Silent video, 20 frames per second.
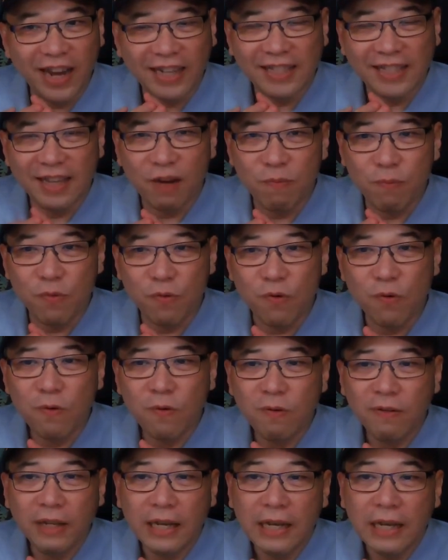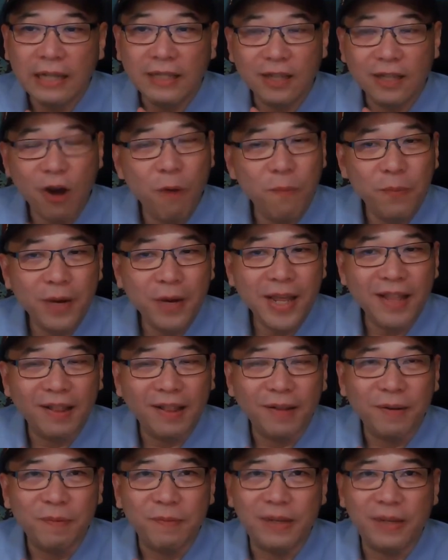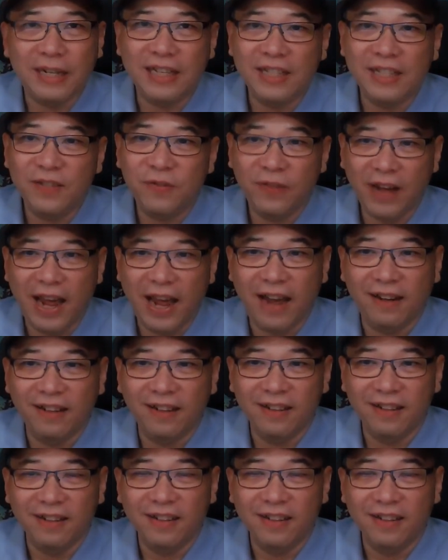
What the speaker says: example. It's complete, but it's flat.